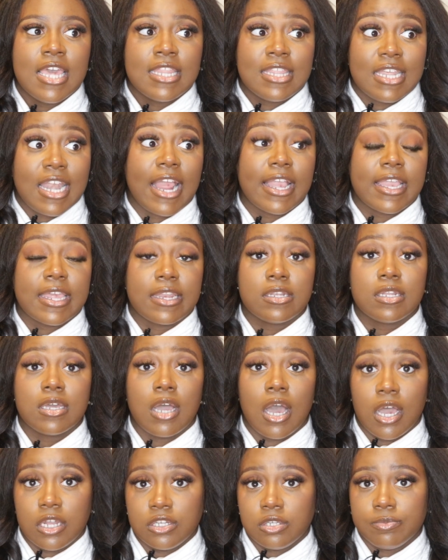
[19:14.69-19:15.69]
that I can
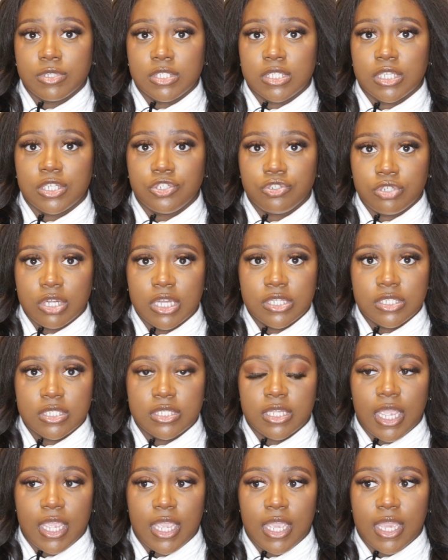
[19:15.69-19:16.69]
100%
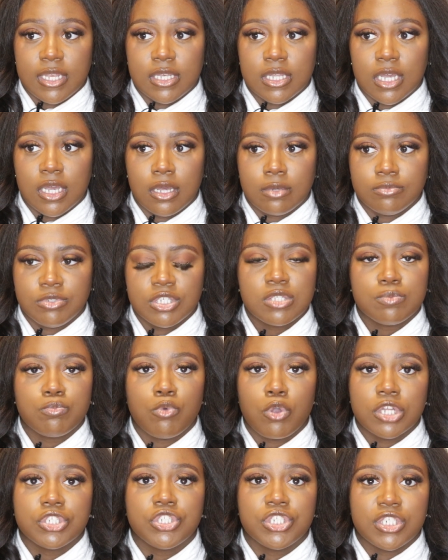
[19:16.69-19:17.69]
trust, and just
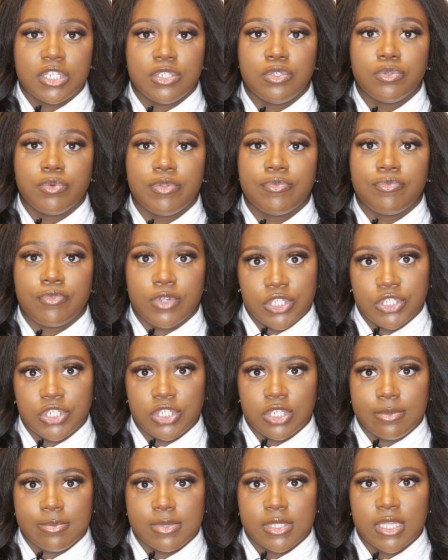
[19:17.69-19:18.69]
more genuine
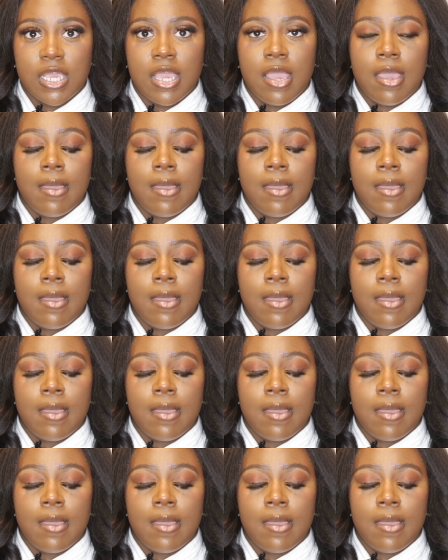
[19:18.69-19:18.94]
friendships.